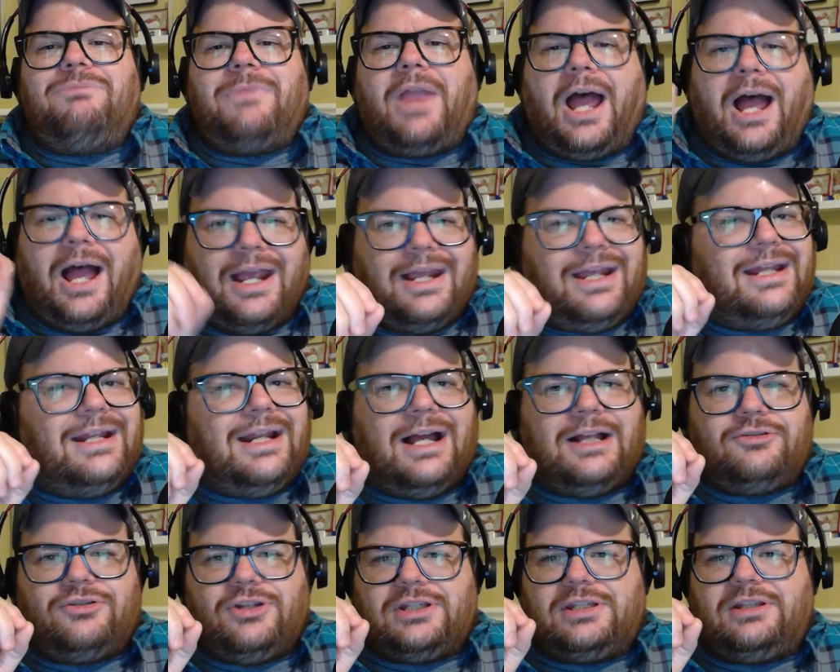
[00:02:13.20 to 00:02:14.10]
I
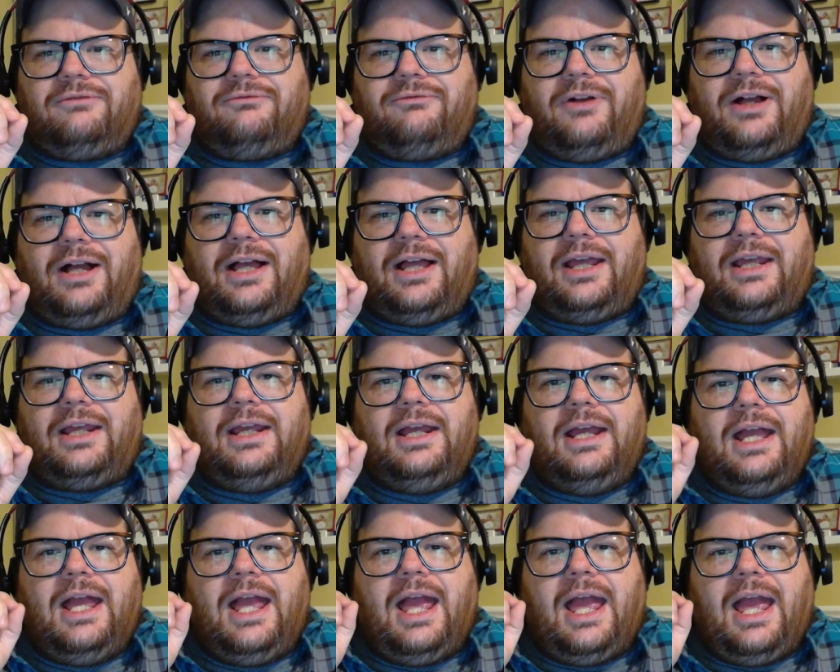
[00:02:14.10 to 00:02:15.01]
cannot justify
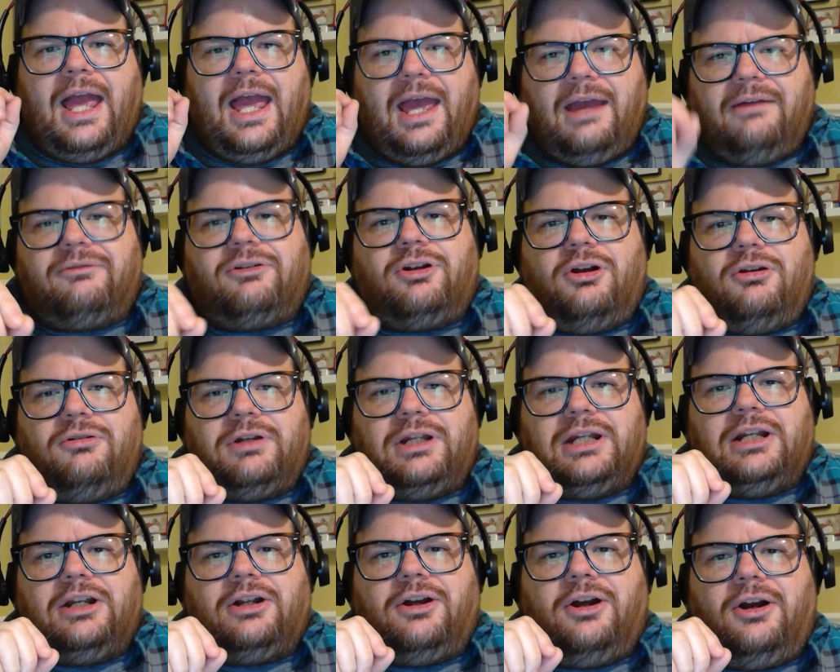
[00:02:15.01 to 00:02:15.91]
ever
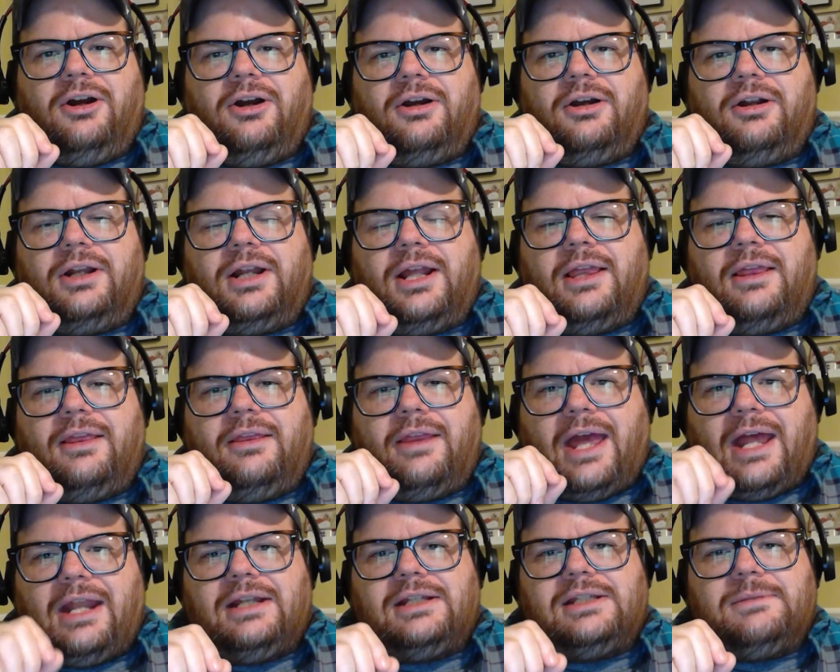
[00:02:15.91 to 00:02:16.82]
owning a card
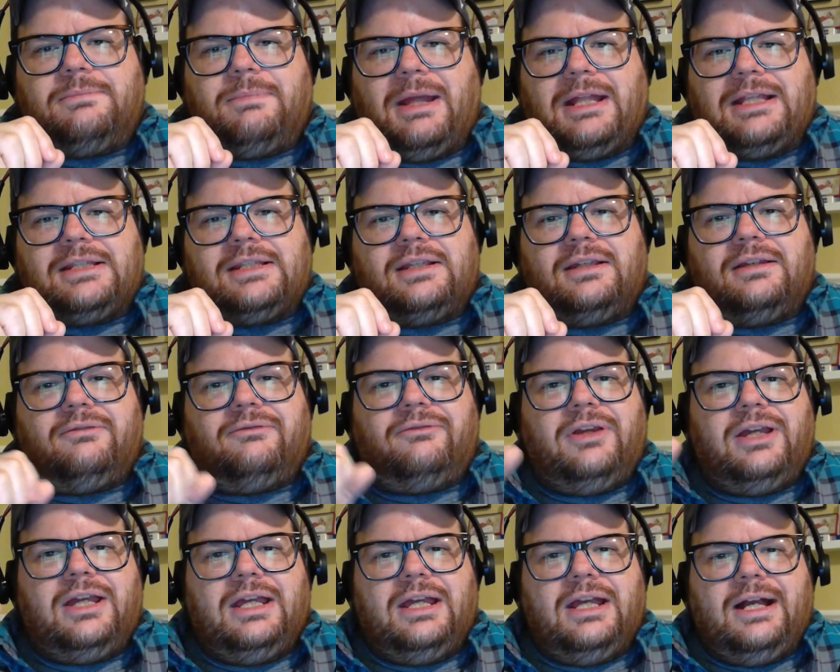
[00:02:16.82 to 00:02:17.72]
that expensive.
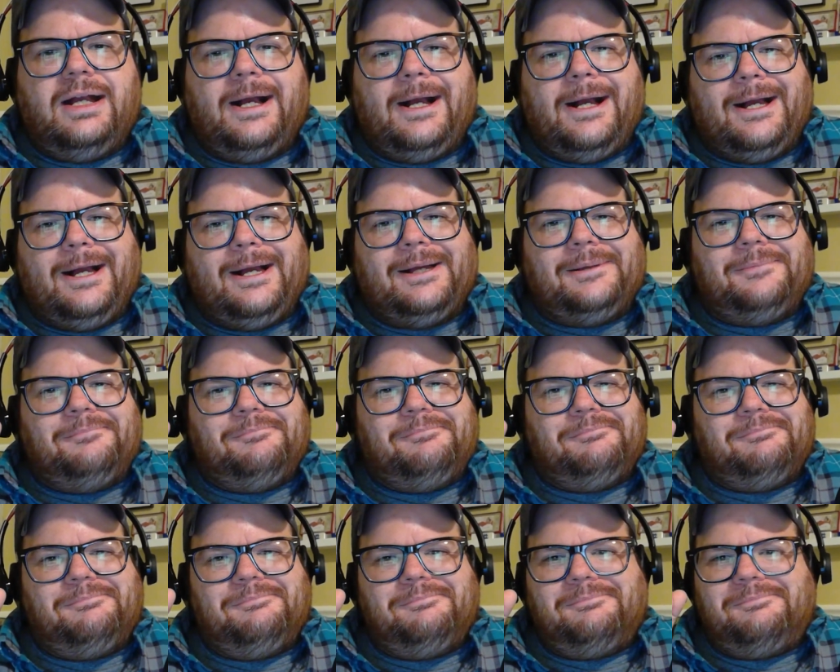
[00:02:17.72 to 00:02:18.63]

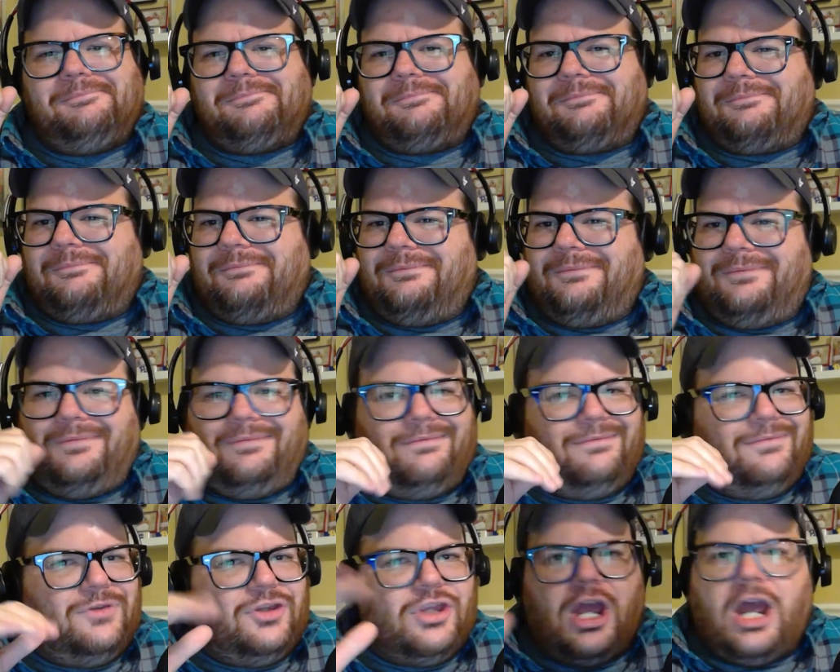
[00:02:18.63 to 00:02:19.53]

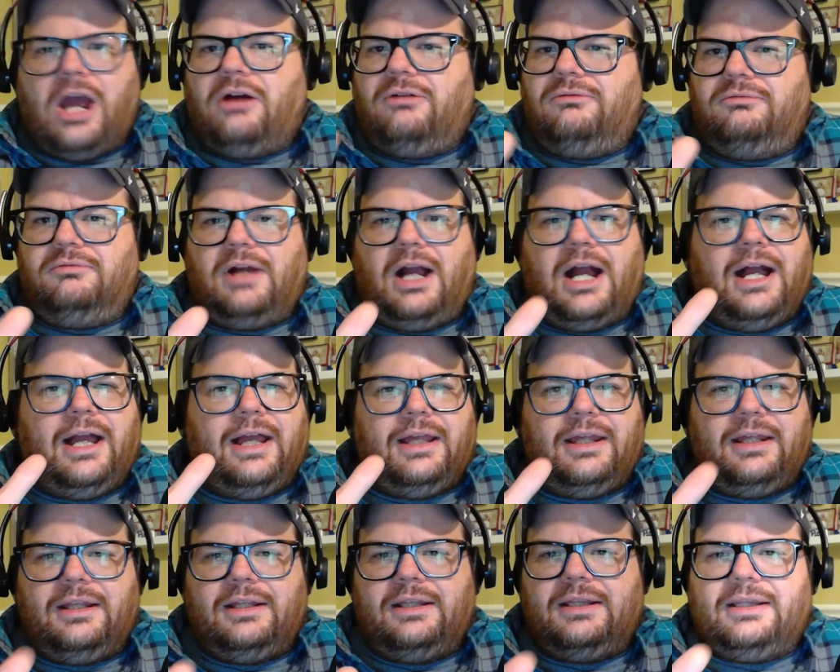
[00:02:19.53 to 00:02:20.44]
No,
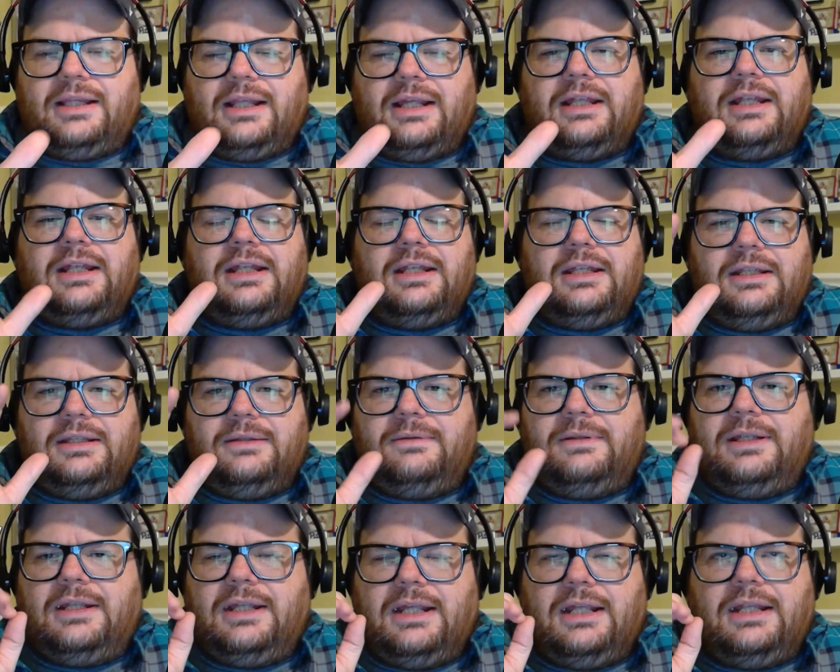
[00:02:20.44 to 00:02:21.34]
it
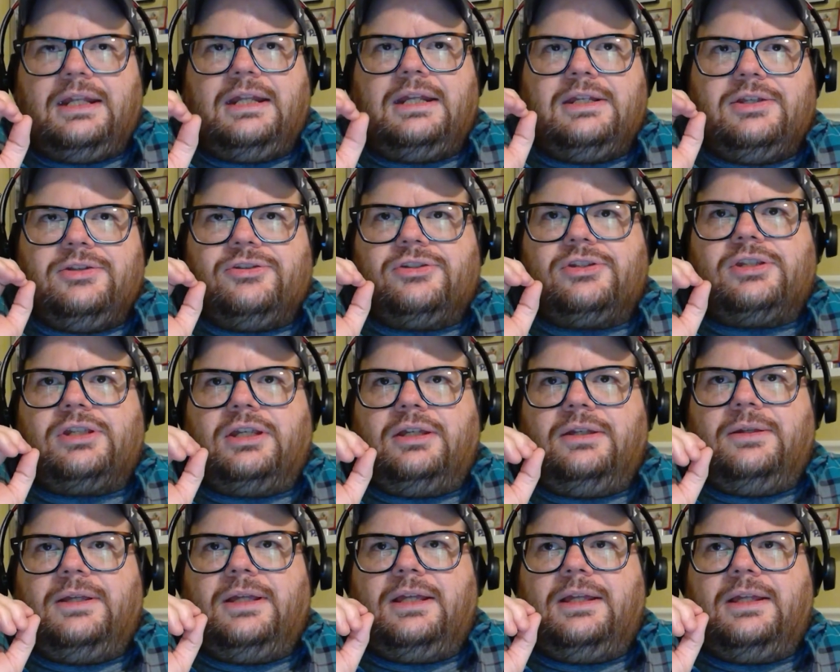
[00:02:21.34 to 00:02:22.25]
is,
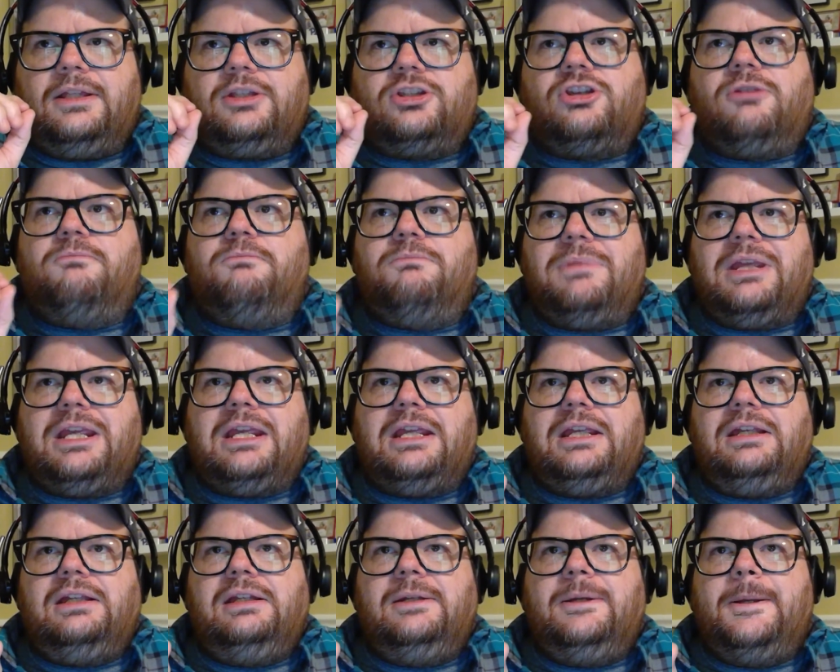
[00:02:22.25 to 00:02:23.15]
to
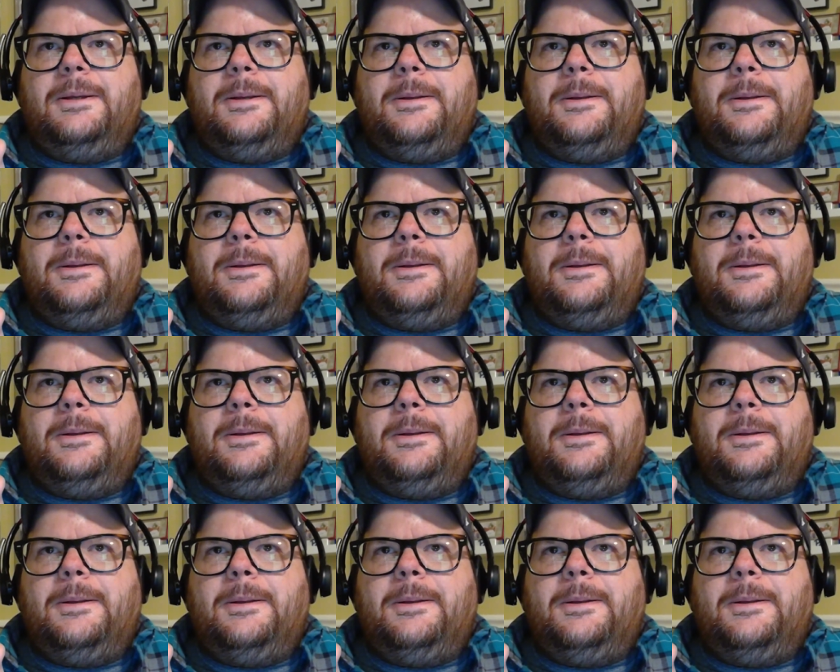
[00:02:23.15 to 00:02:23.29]
me,